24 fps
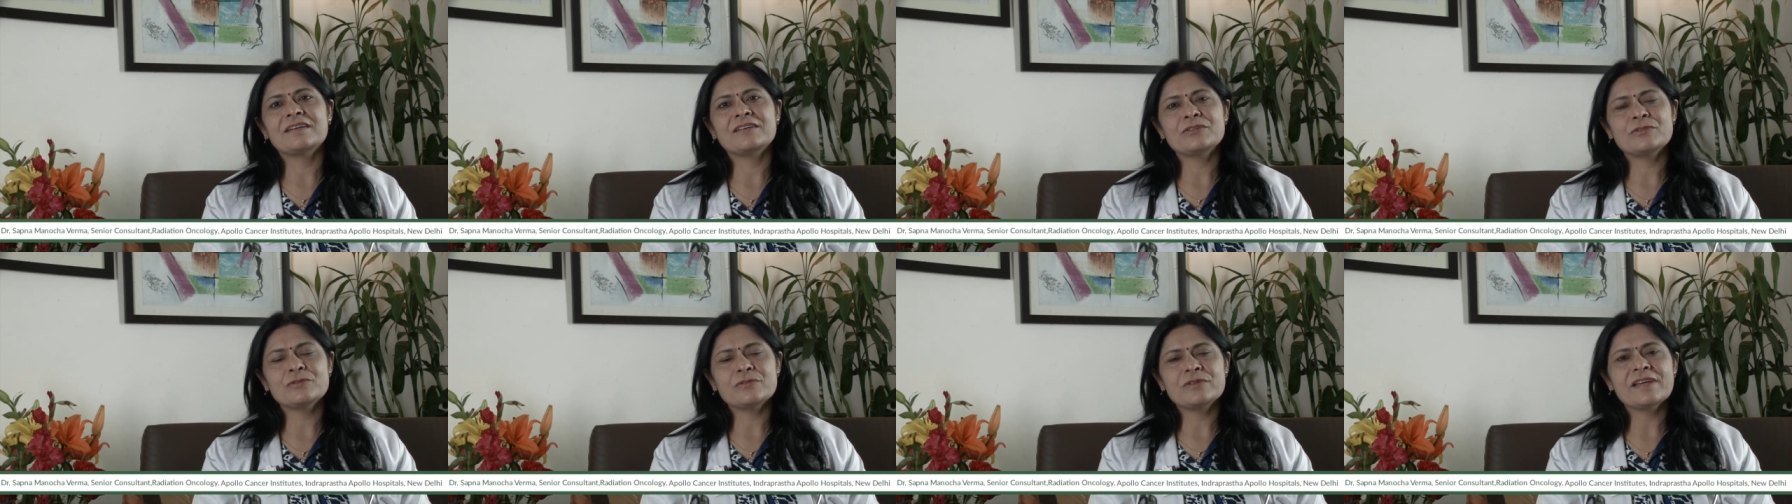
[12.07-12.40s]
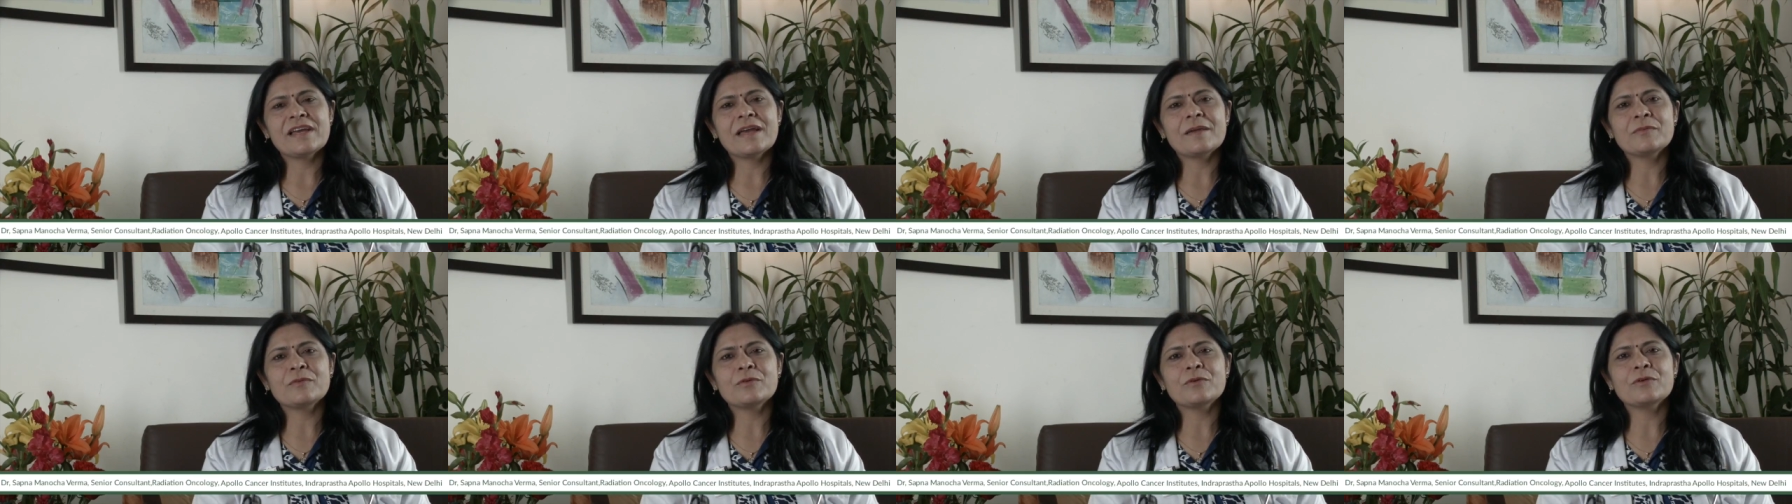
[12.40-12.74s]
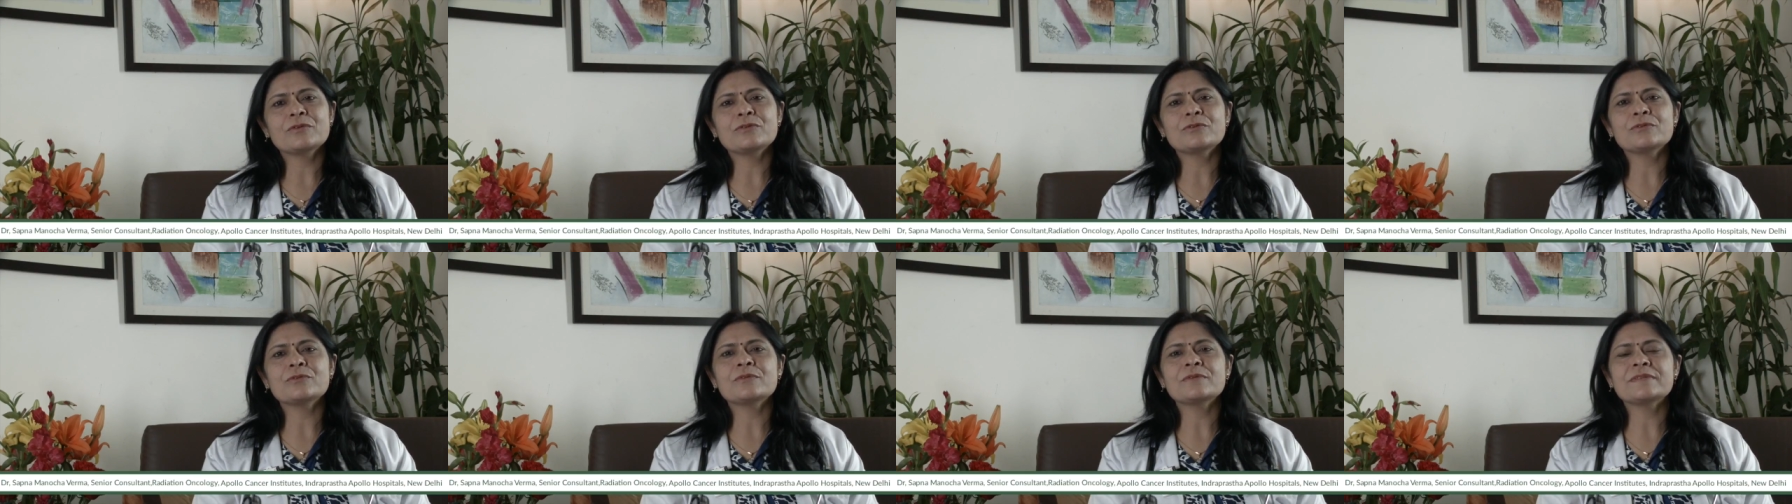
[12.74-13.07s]
Today I'm
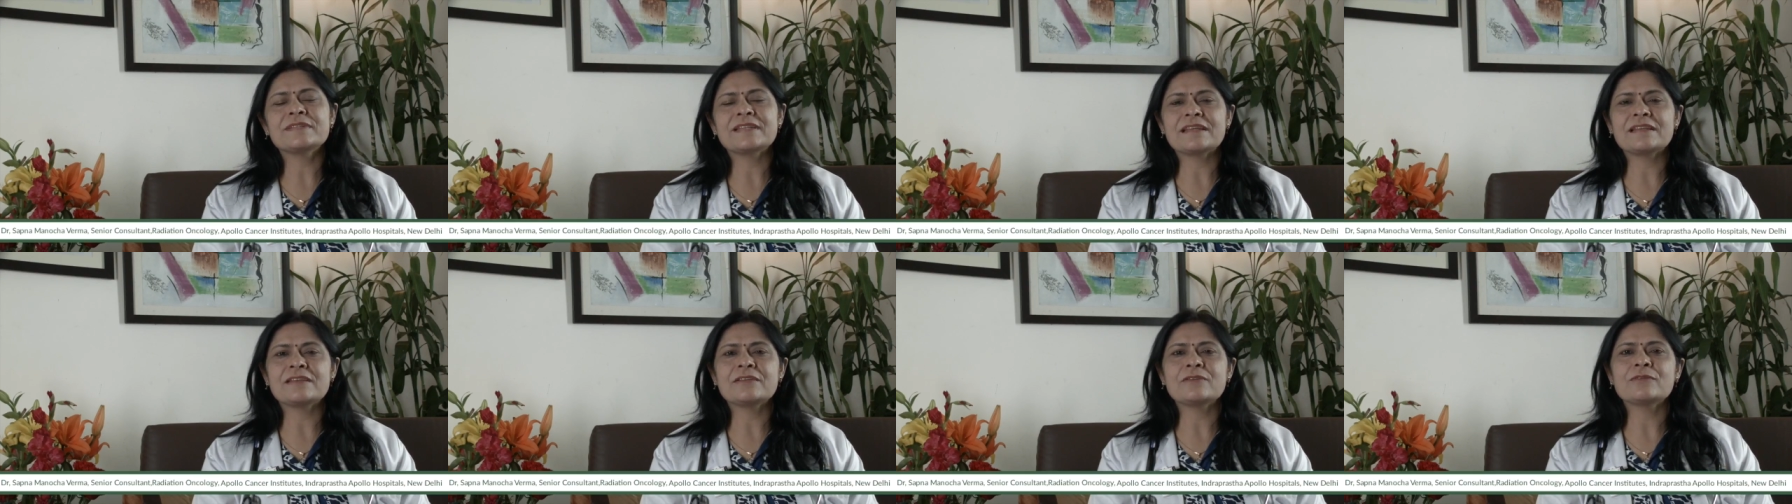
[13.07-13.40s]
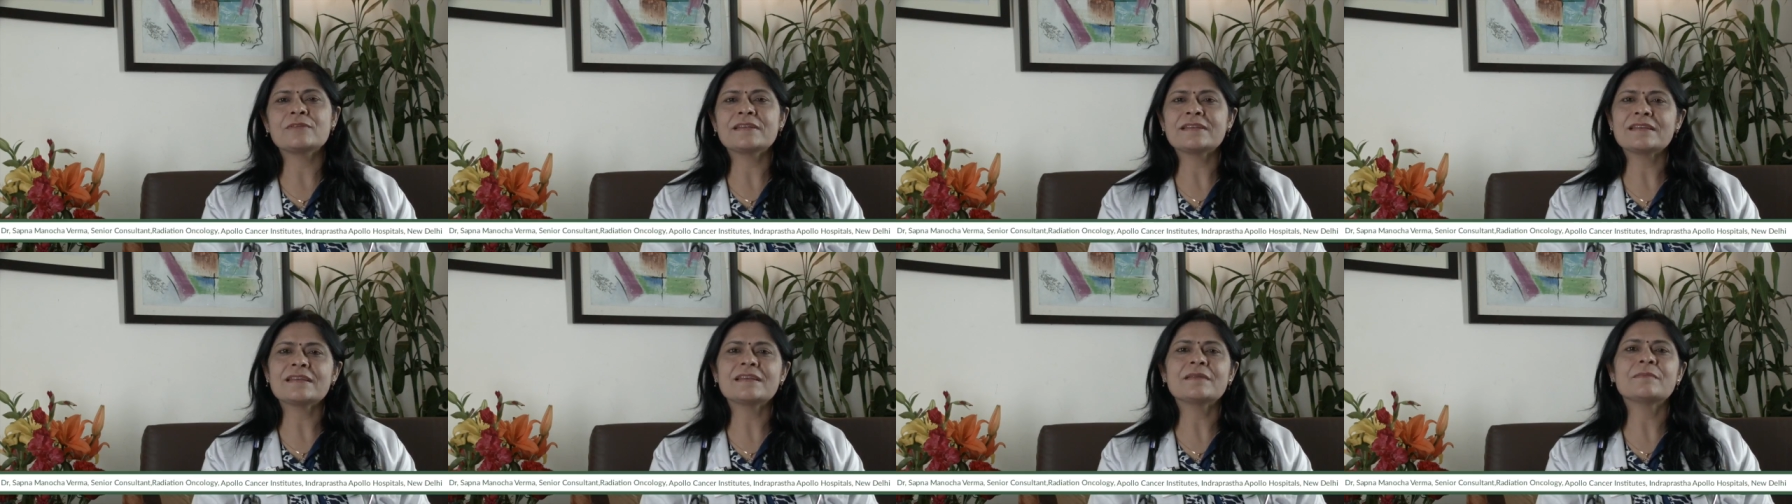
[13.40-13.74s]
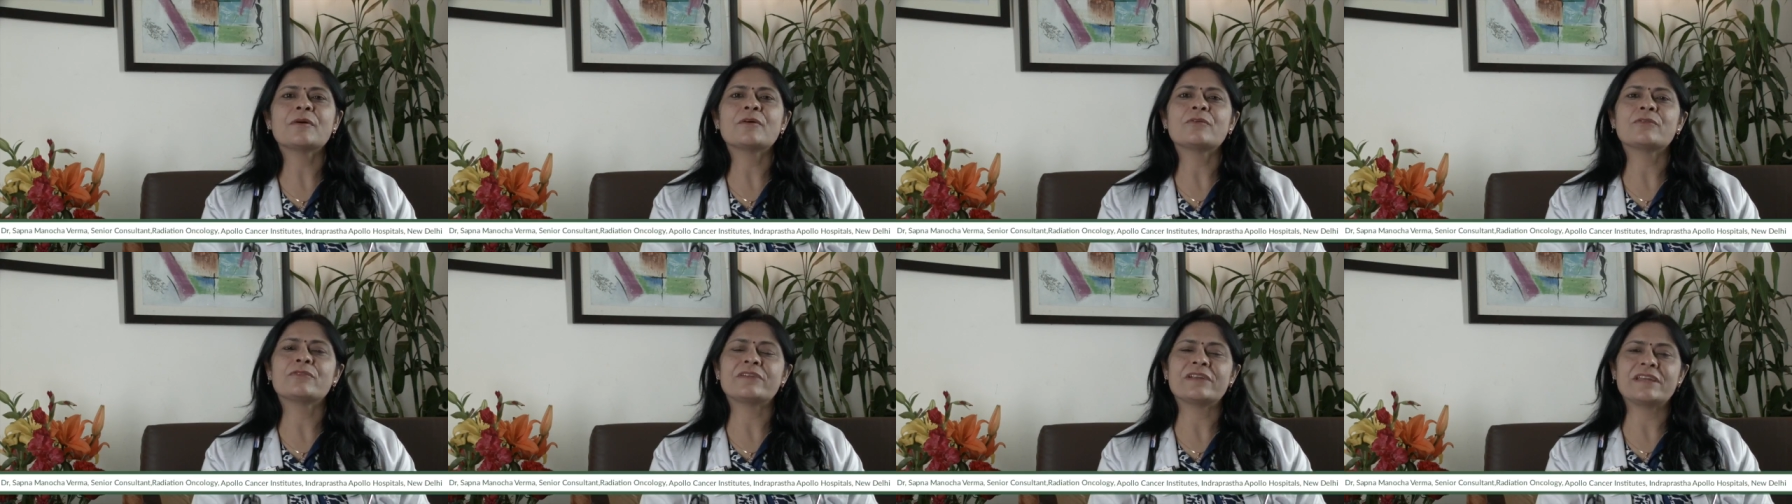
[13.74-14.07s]
going to tell you a little
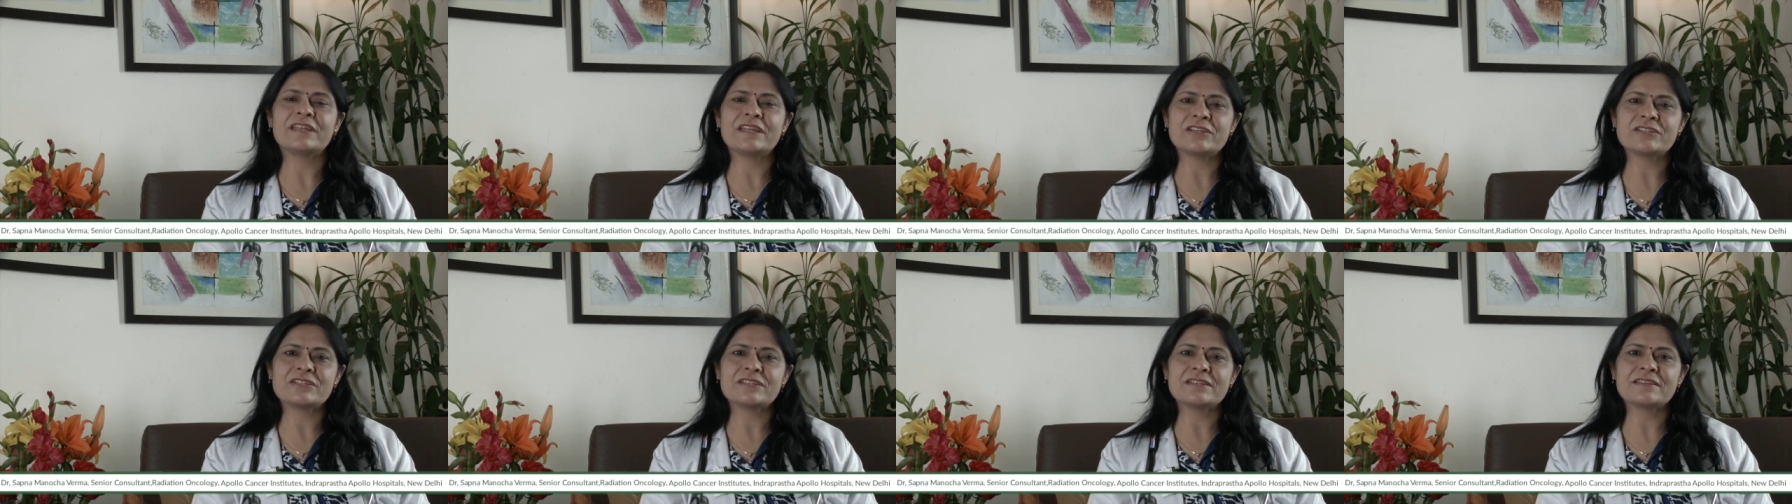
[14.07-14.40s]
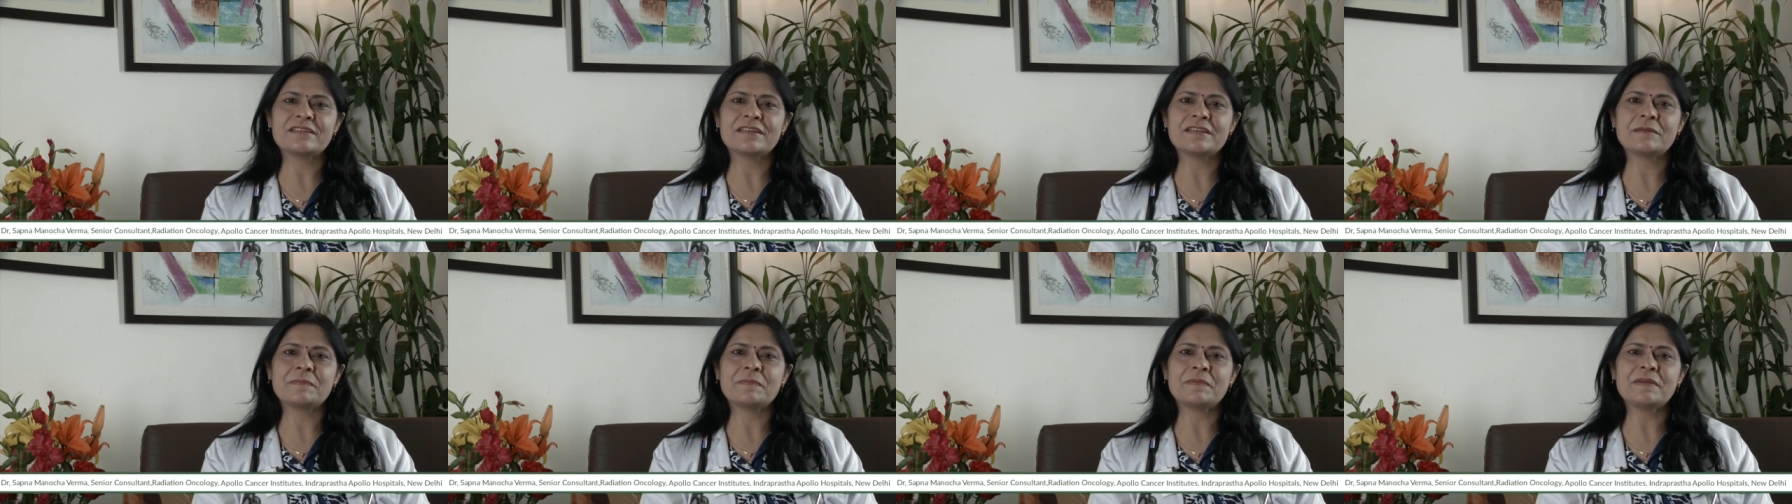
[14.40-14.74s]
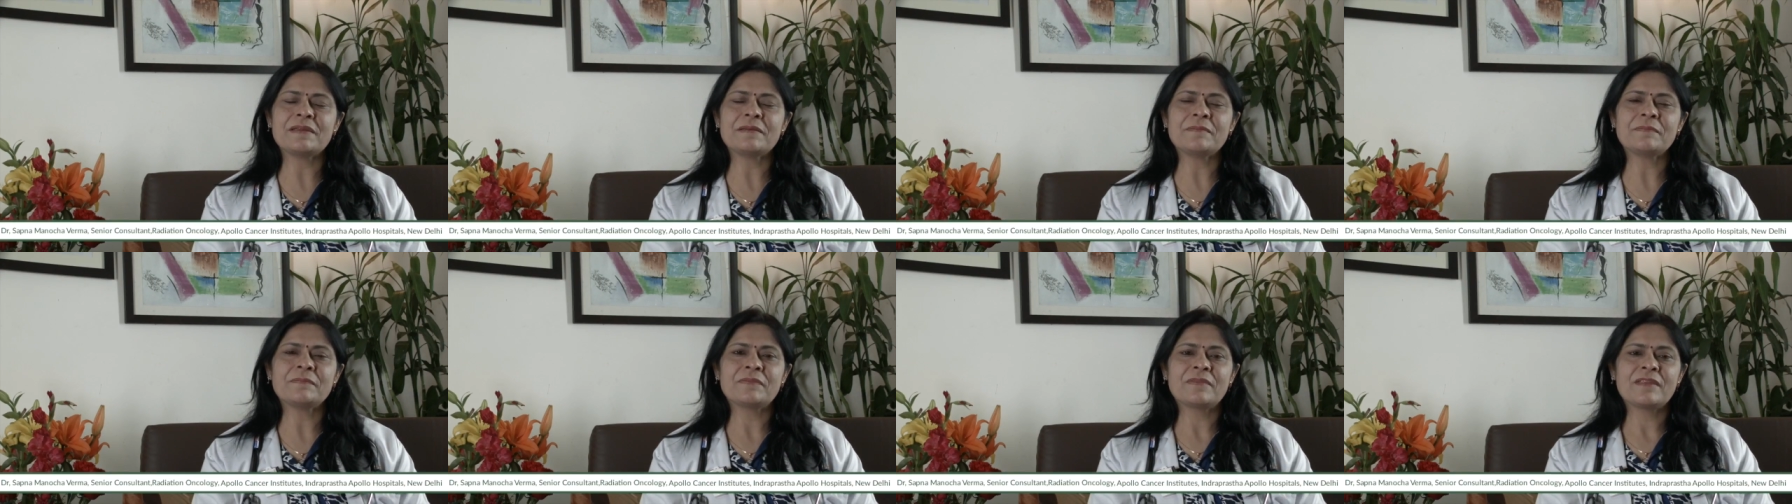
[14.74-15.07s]
about radiation
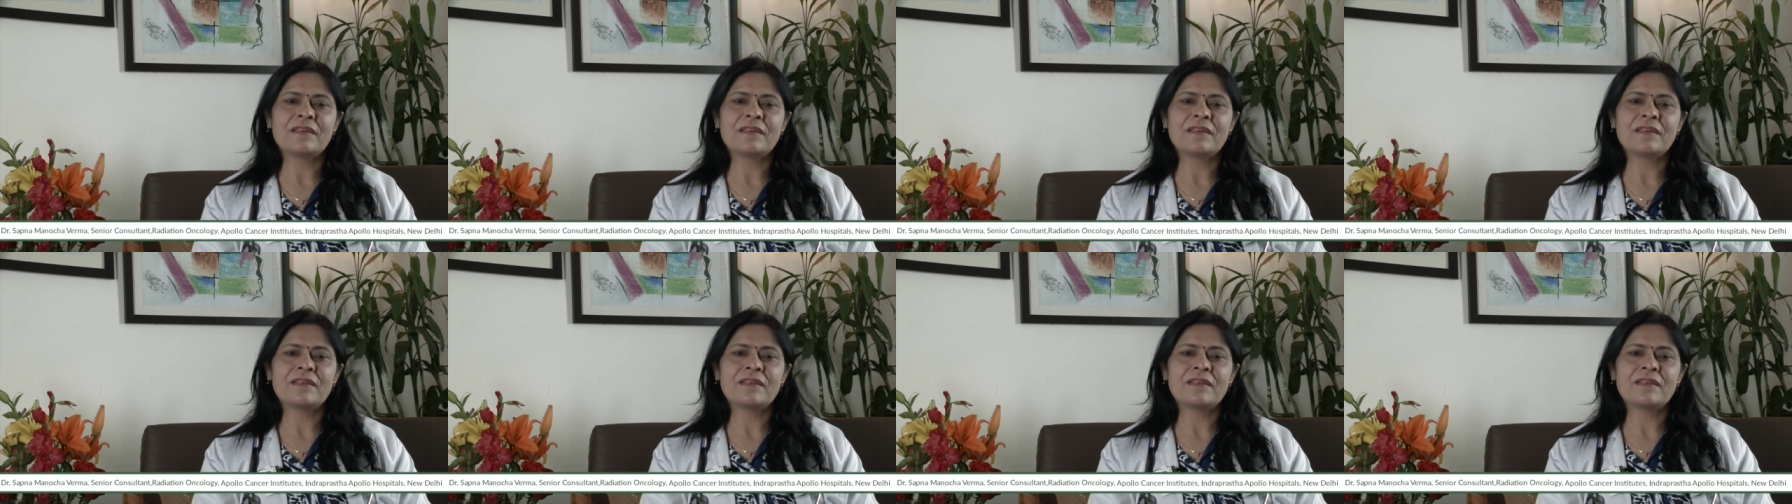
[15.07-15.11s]
therapy.